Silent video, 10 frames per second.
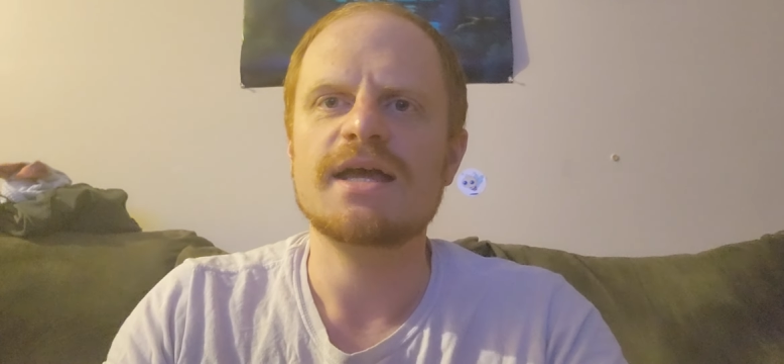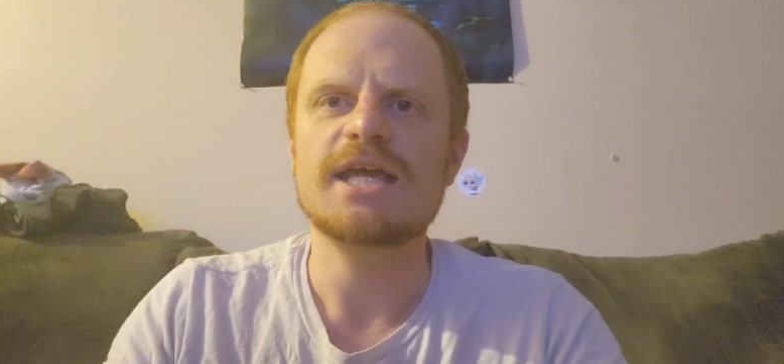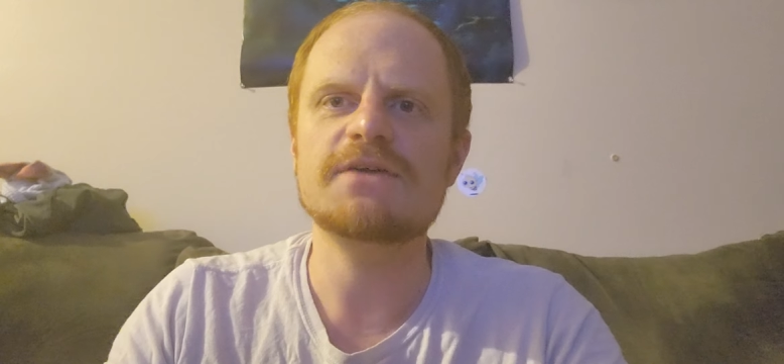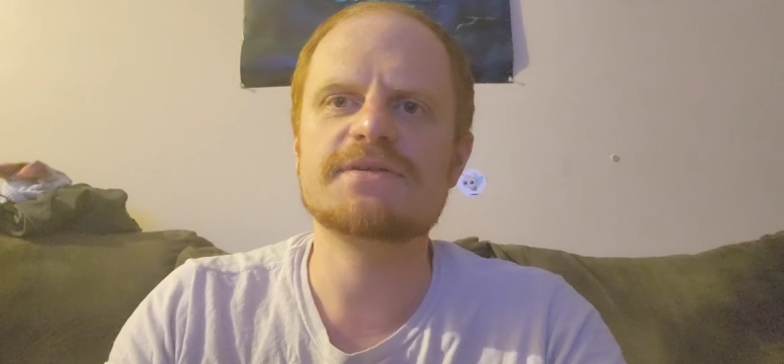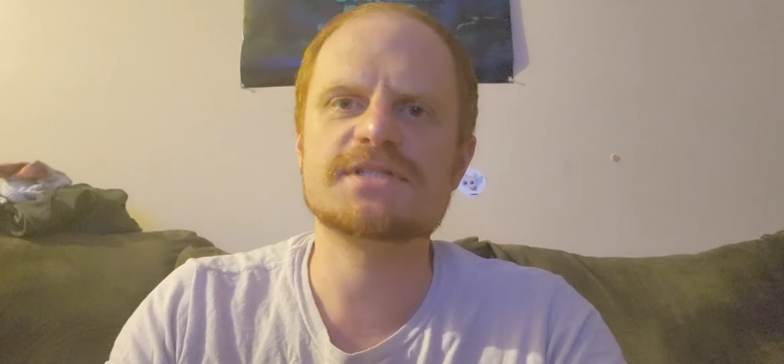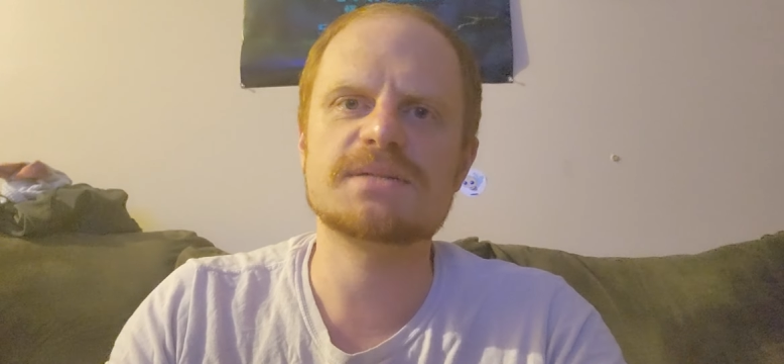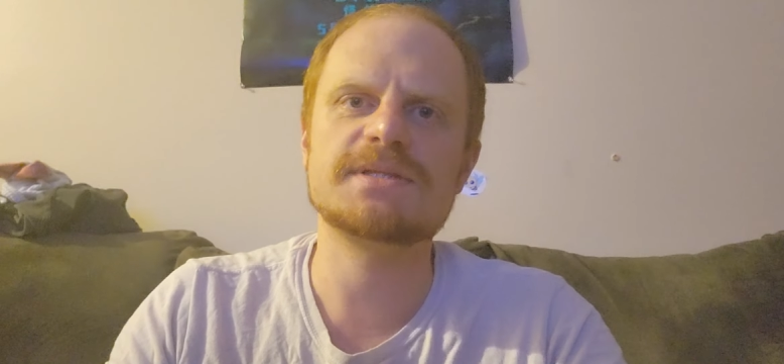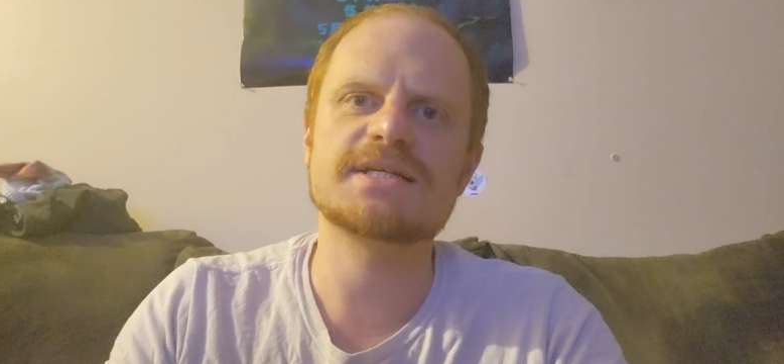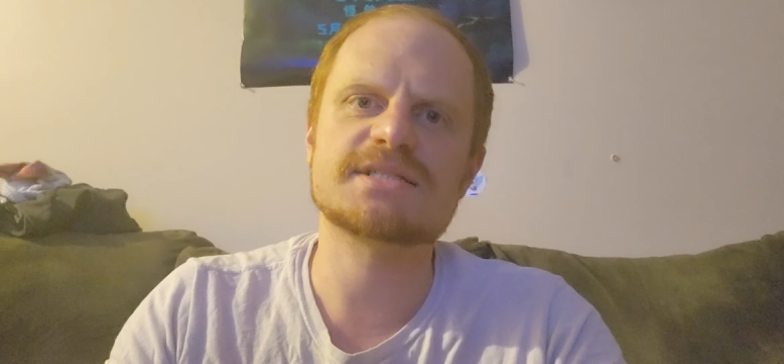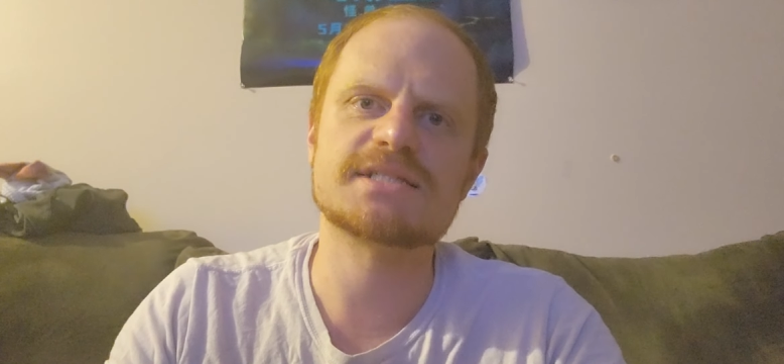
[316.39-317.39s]
Even if
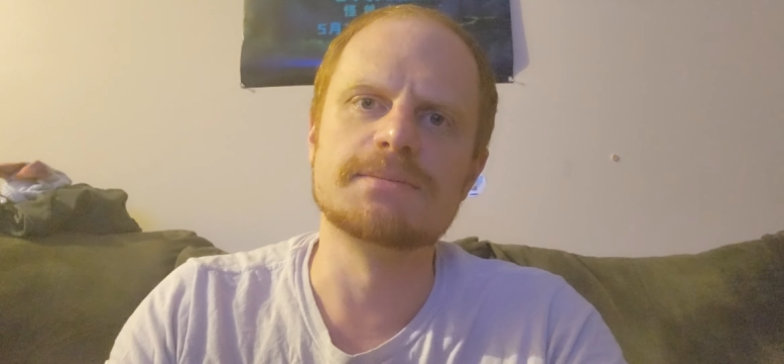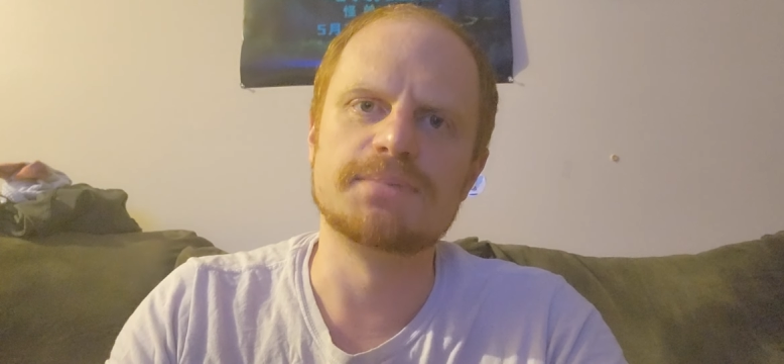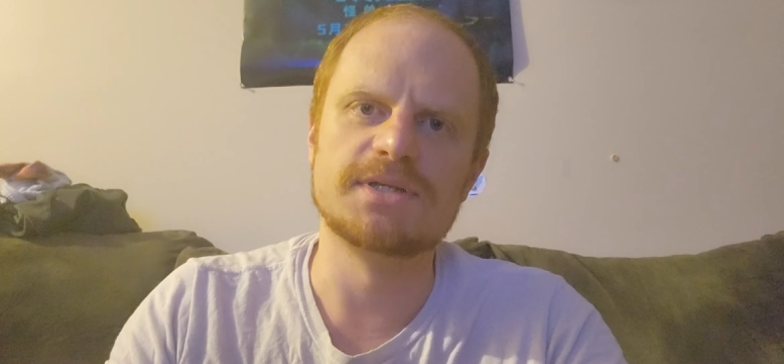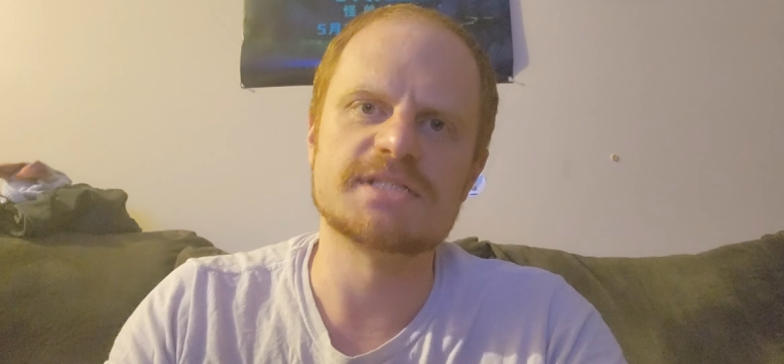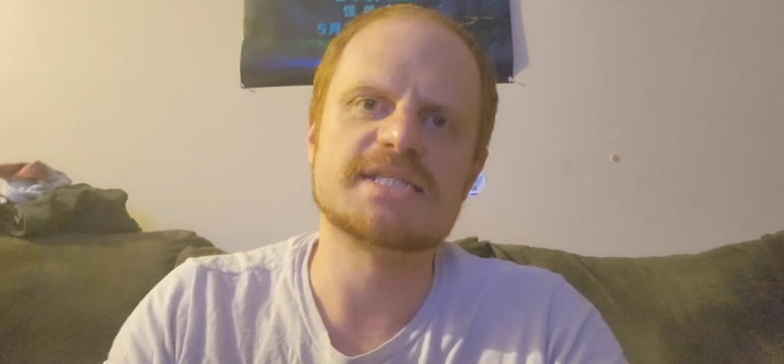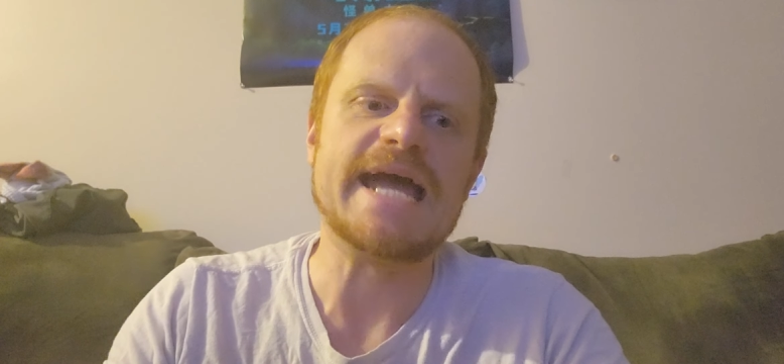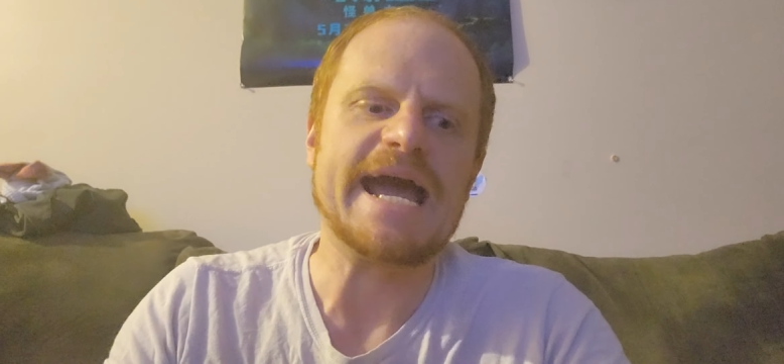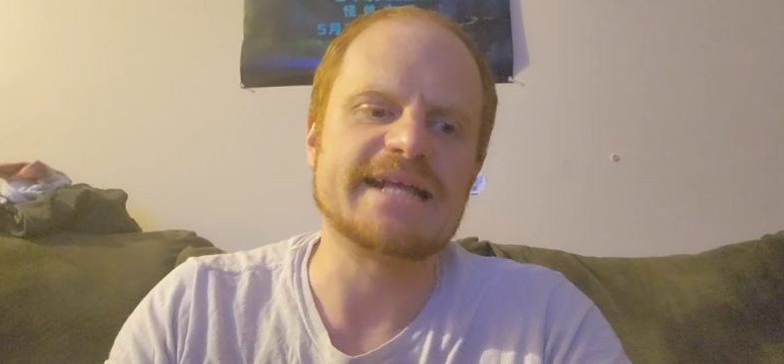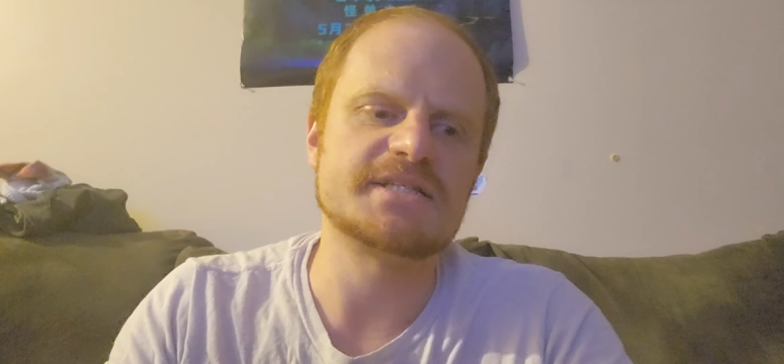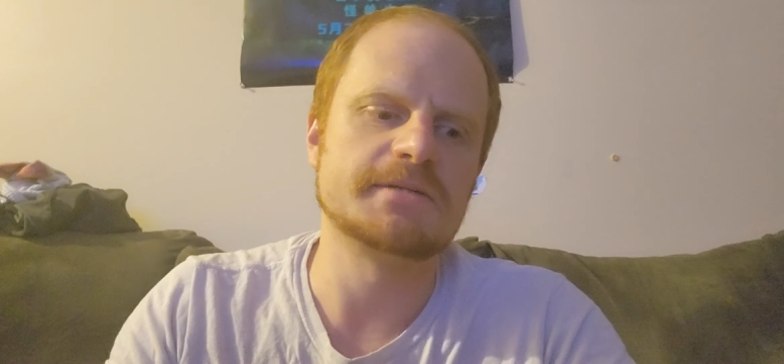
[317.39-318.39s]
something as simple as
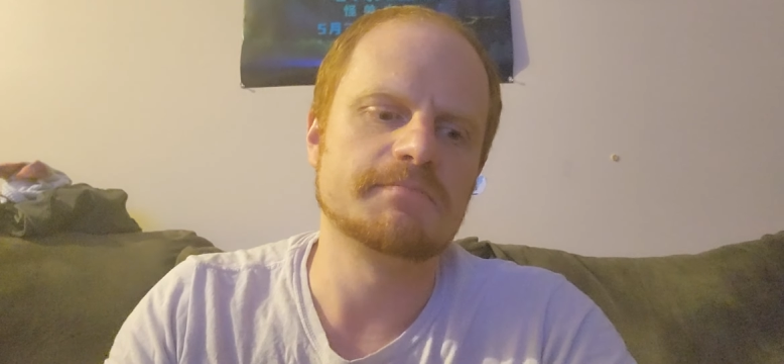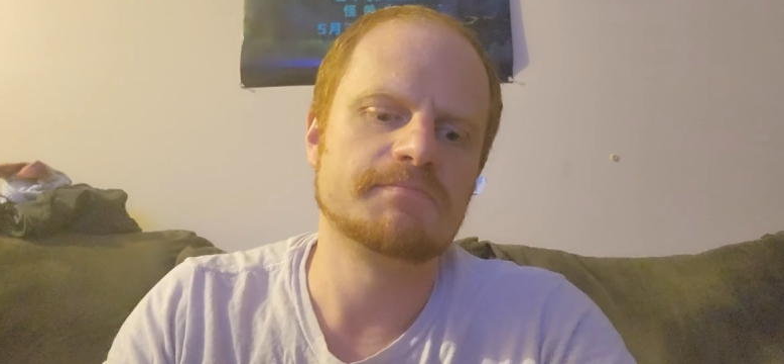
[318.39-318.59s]
that,